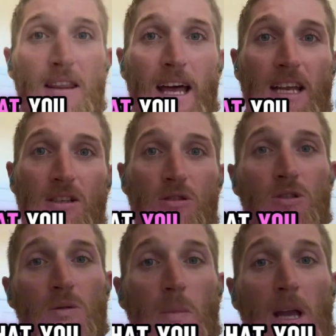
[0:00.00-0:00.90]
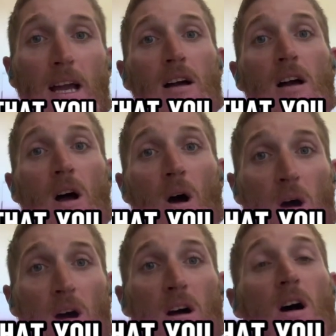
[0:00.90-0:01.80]
that you spent
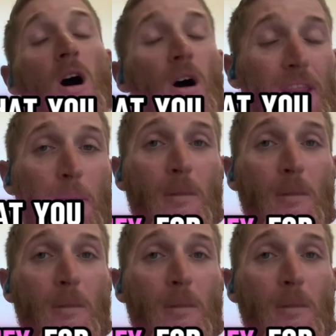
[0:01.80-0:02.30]
all that